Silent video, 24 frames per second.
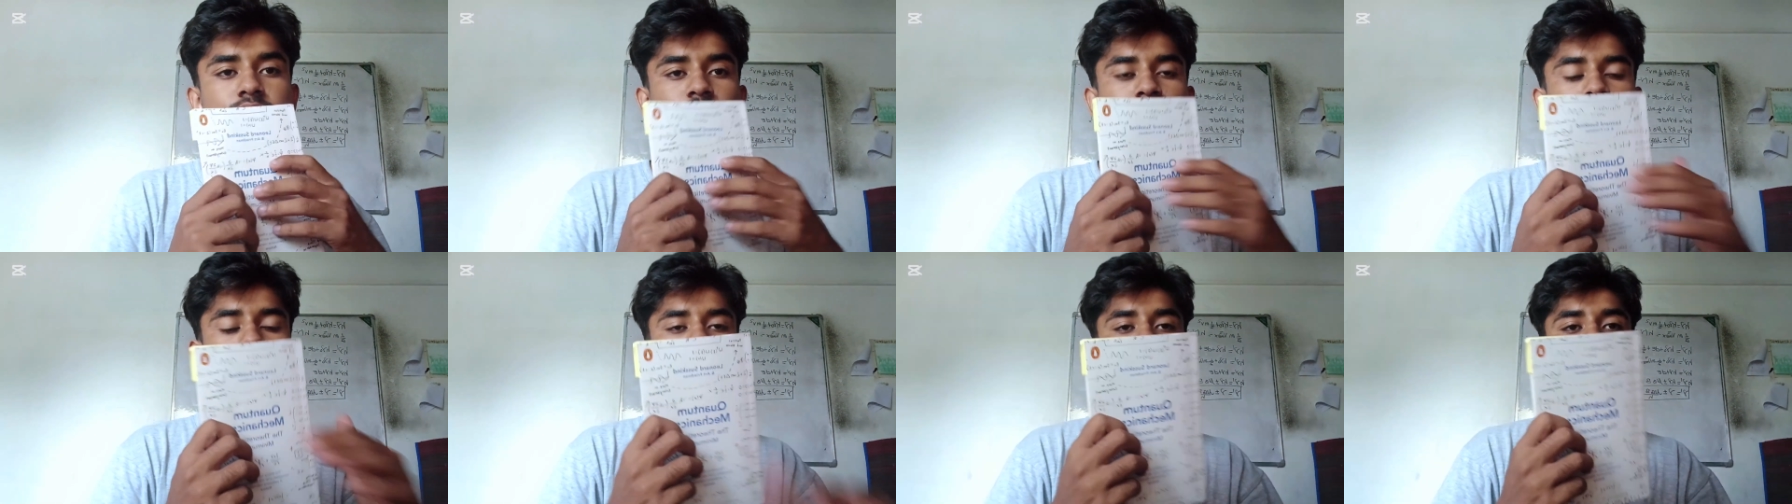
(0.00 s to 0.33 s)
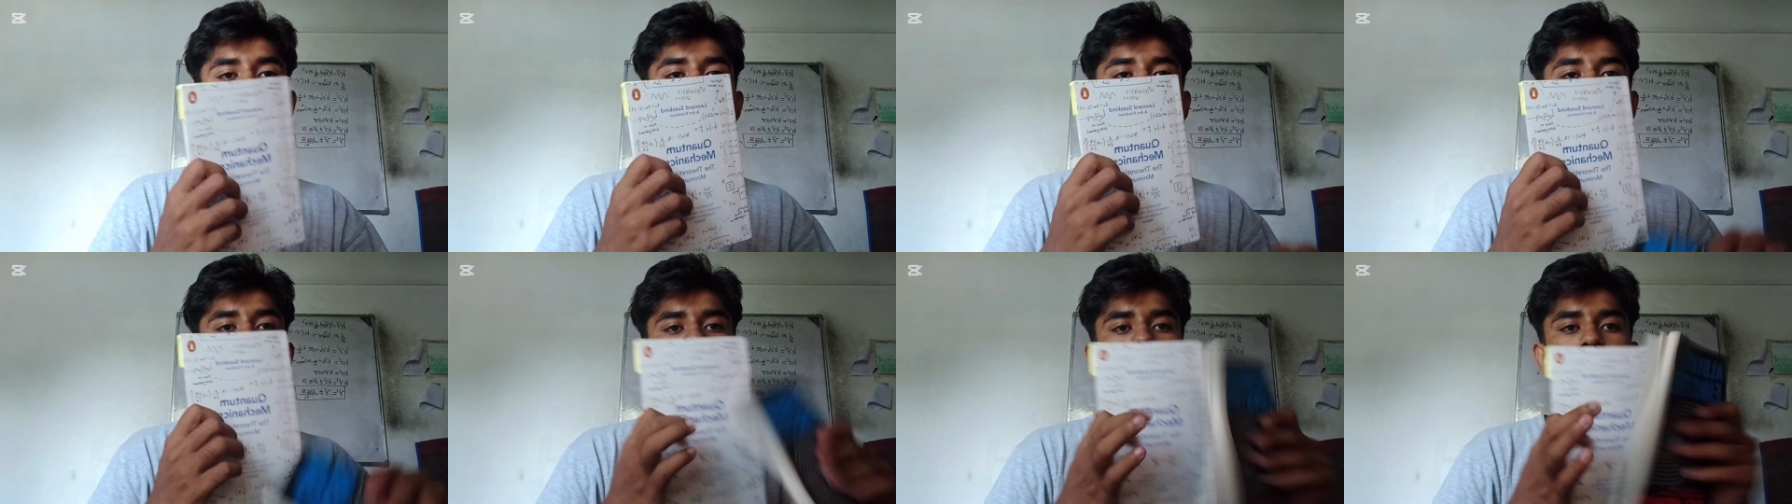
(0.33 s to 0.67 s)

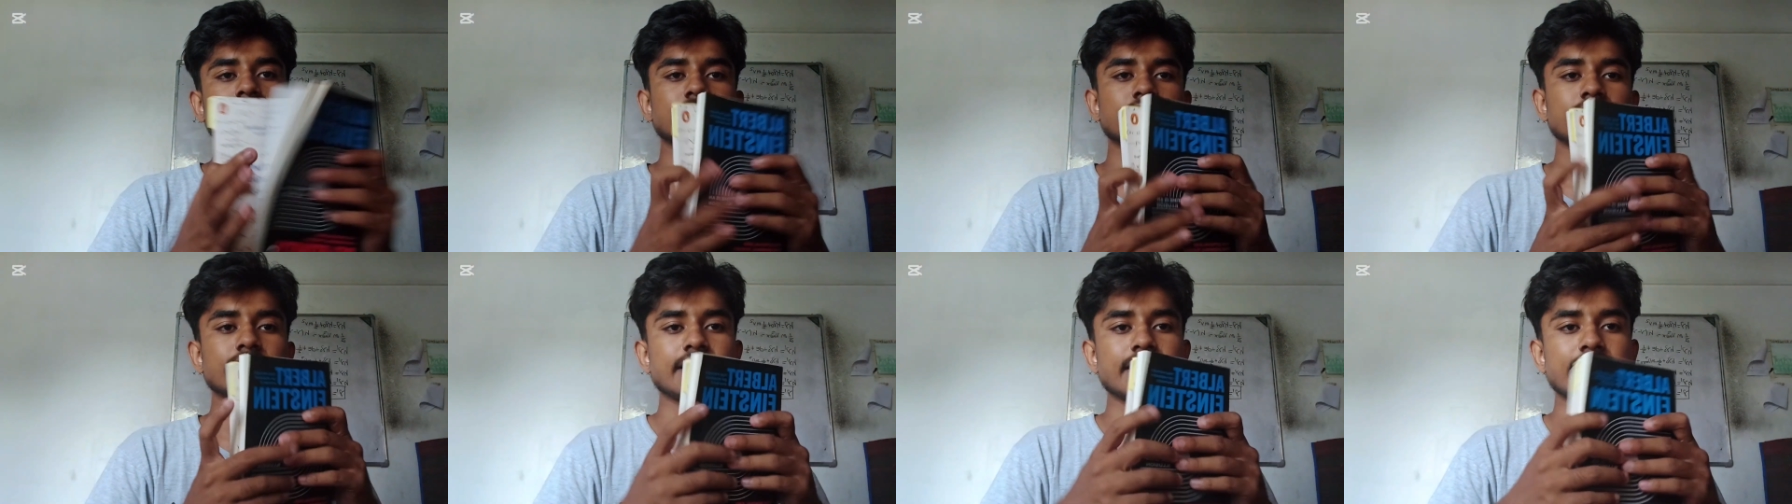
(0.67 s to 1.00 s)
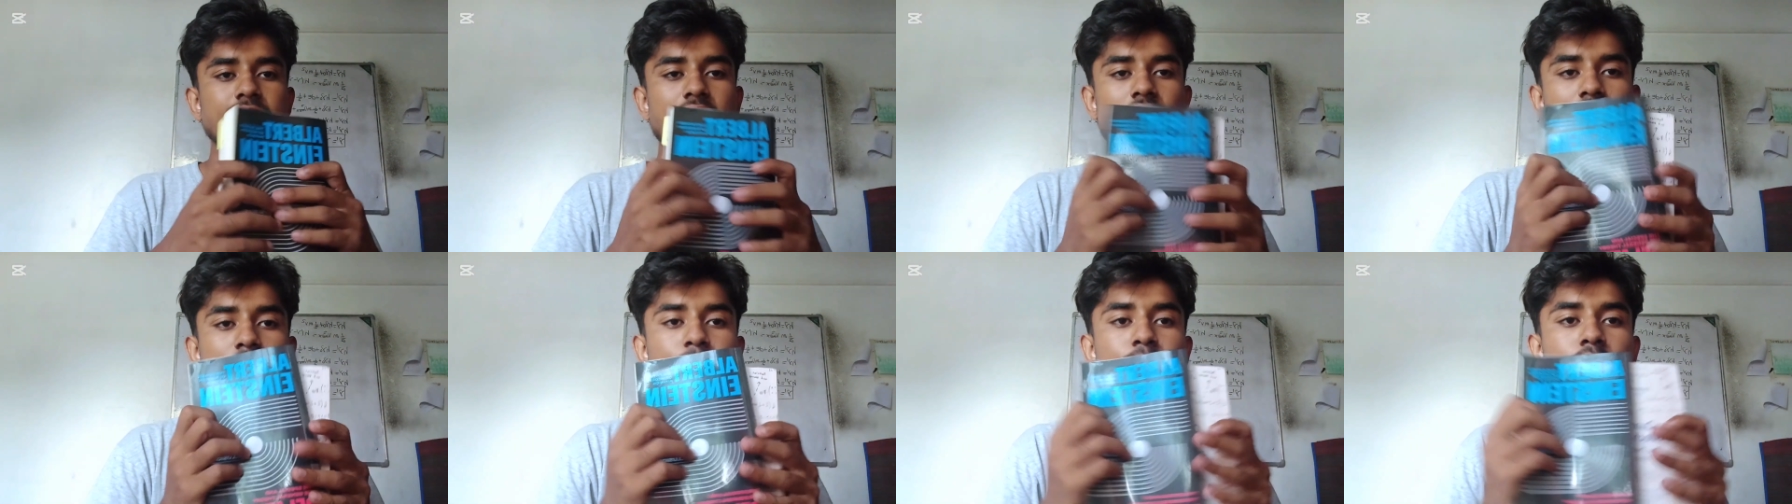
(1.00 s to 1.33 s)
So
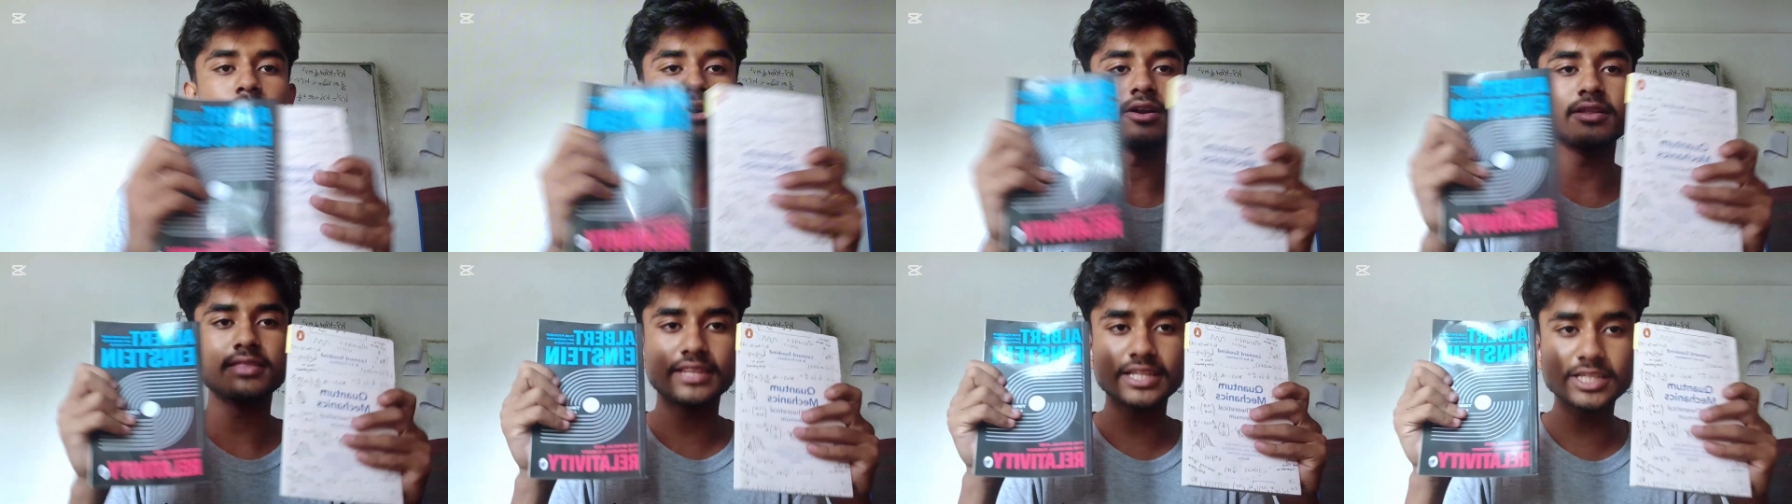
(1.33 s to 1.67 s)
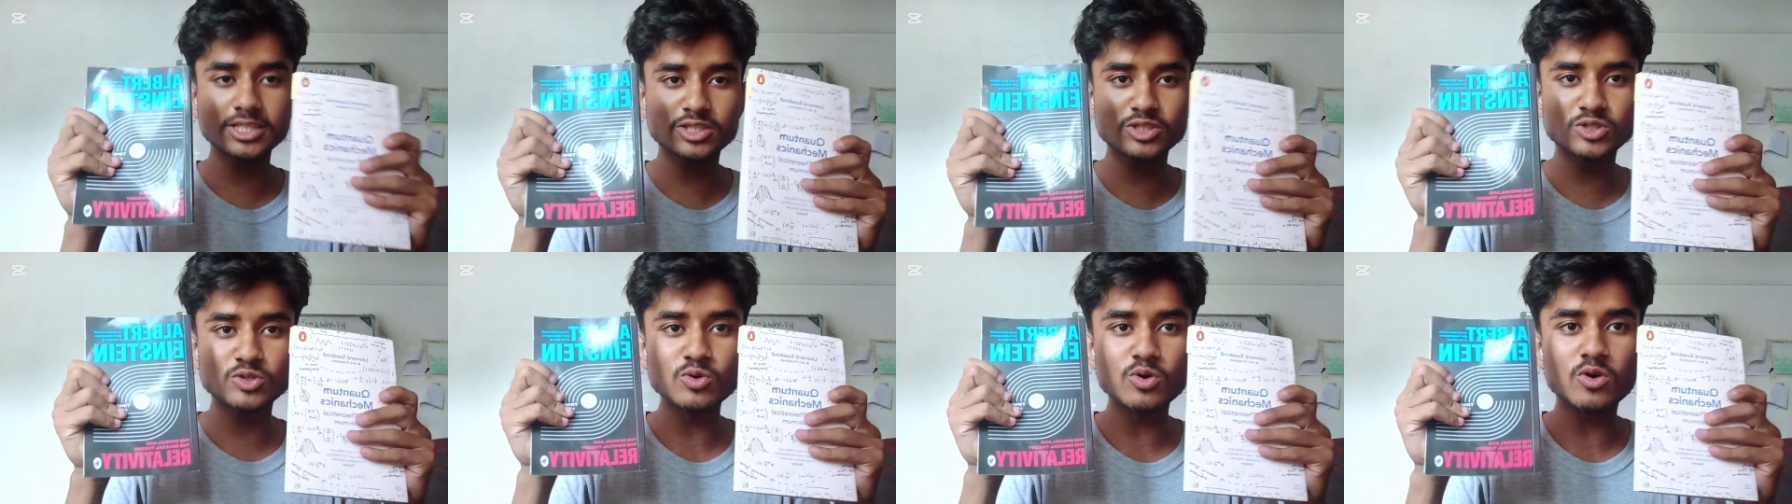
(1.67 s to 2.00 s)
I bought
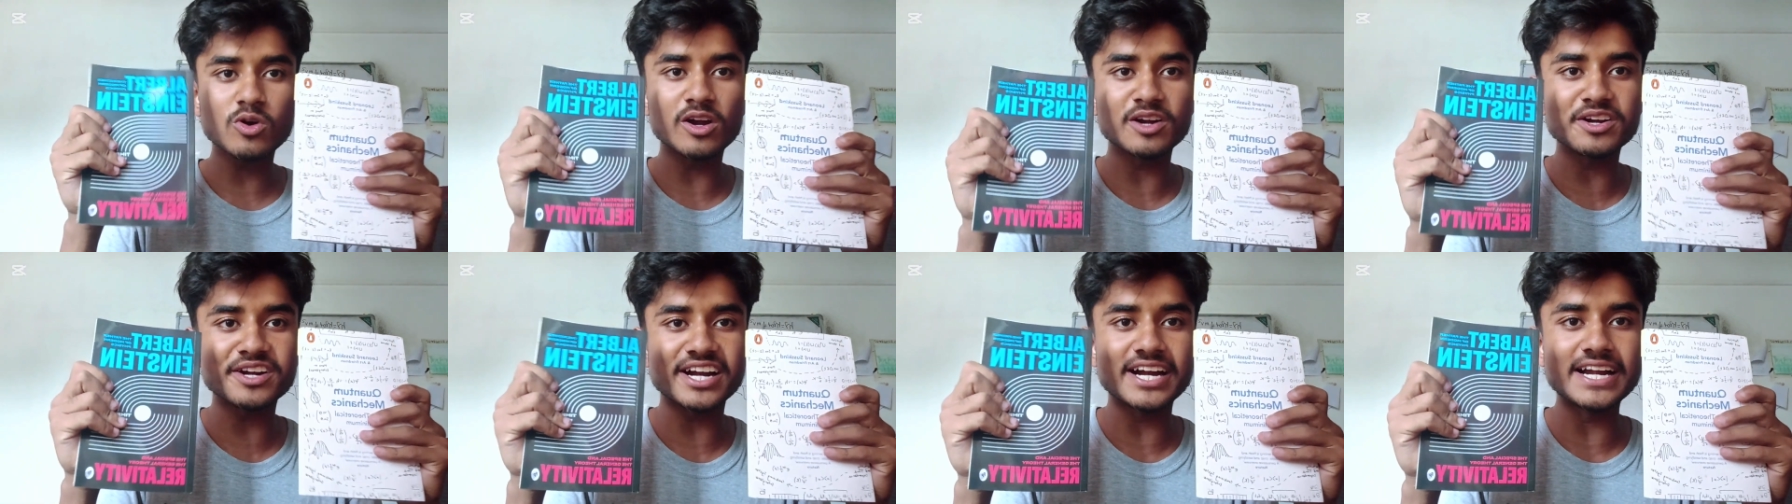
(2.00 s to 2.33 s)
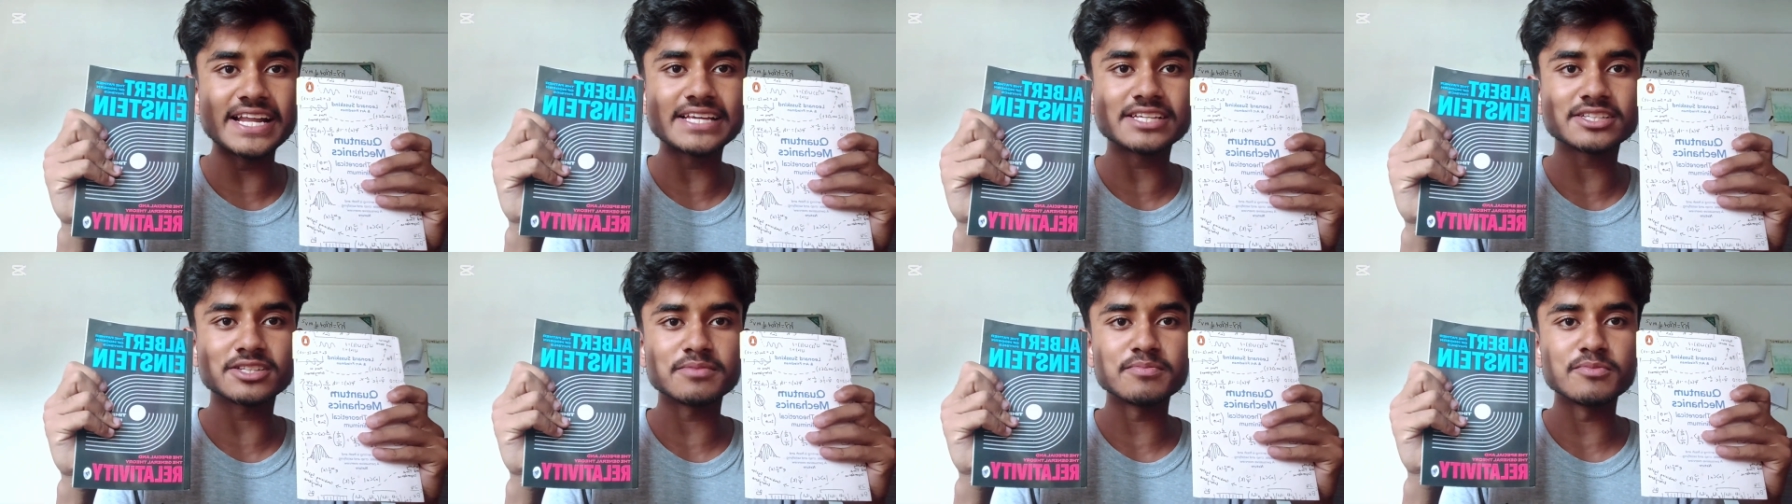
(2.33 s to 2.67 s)
these two
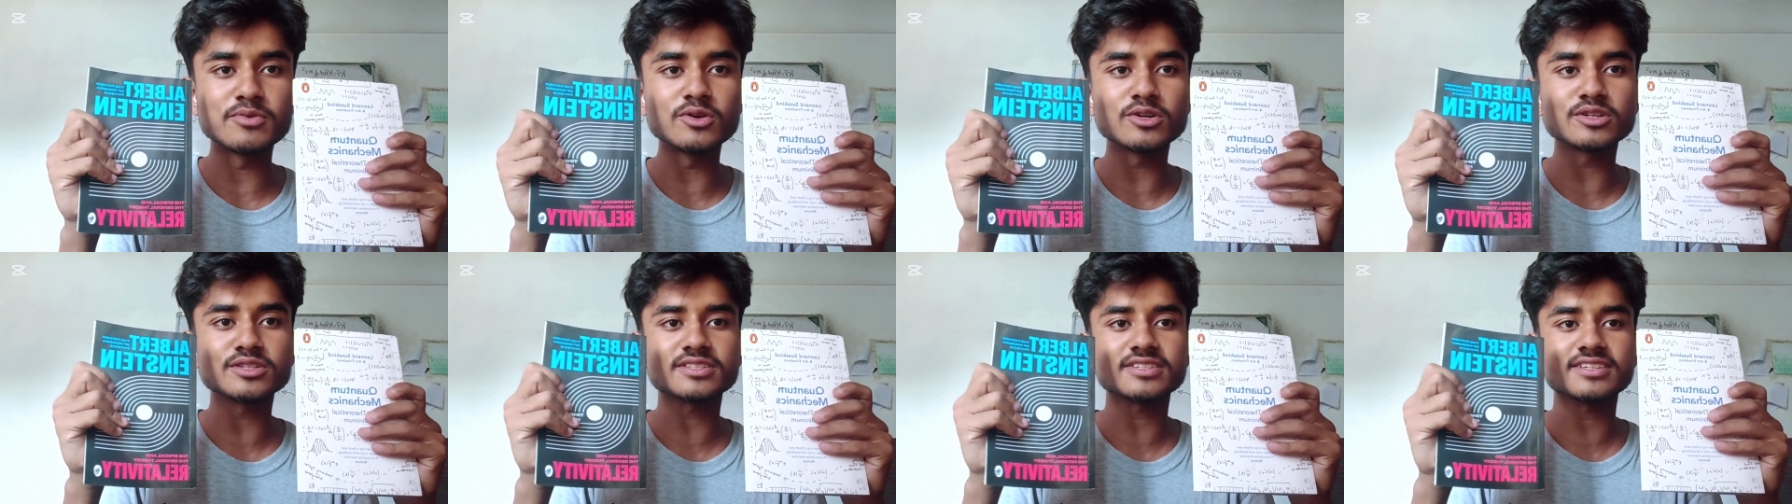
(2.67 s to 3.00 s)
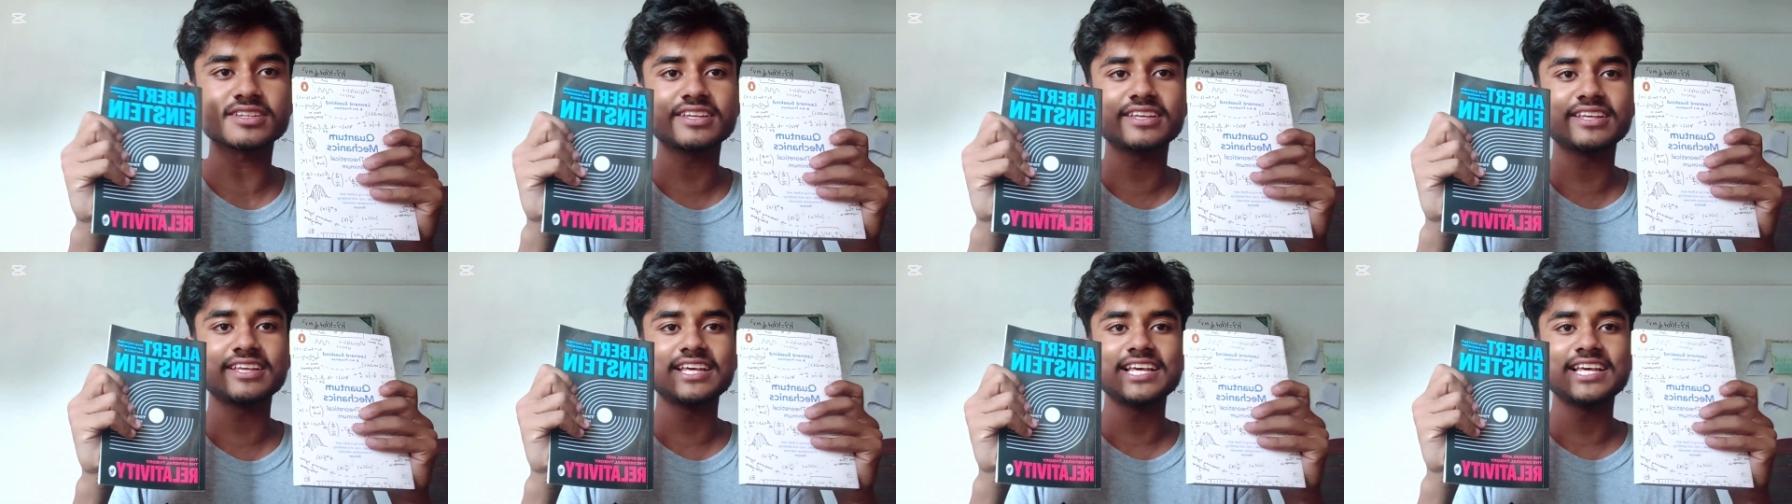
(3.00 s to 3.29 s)
contradiction books